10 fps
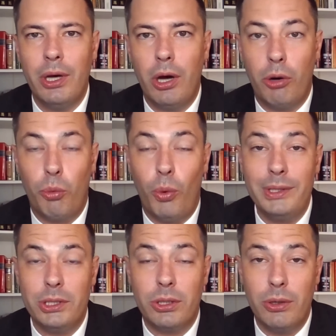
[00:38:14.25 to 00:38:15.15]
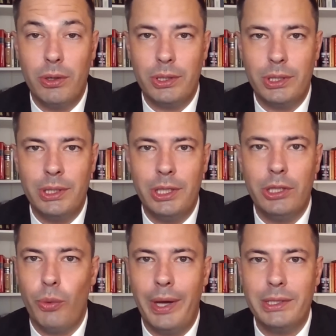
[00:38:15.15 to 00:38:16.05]
are wanted currently in
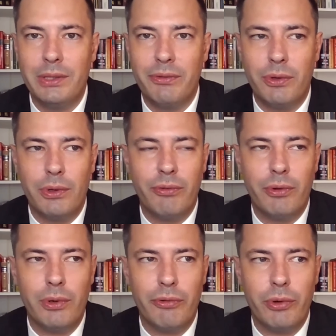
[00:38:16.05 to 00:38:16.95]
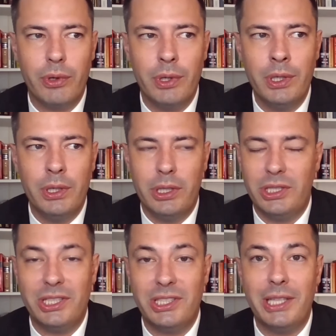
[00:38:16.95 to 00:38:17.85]
the West for let's
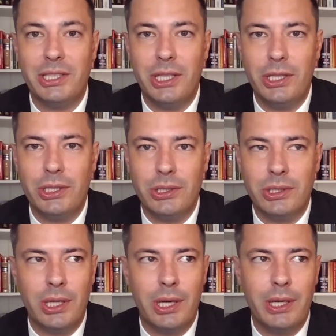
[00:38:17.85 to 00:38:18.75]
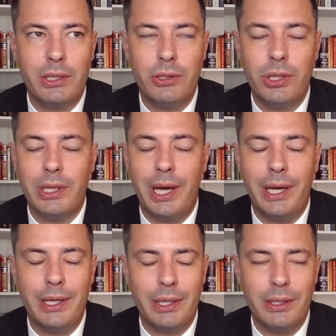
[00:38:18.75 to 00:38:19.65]
say assassinations, including the
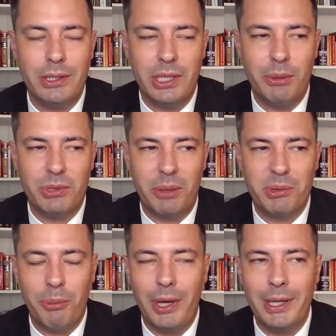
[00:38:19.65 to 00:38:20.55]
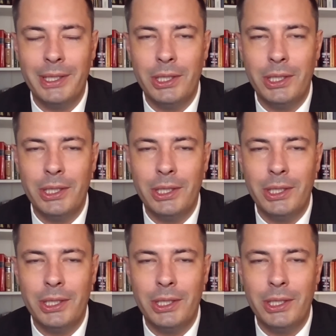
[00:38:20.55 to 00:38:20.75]
guy, his name escapes my mind,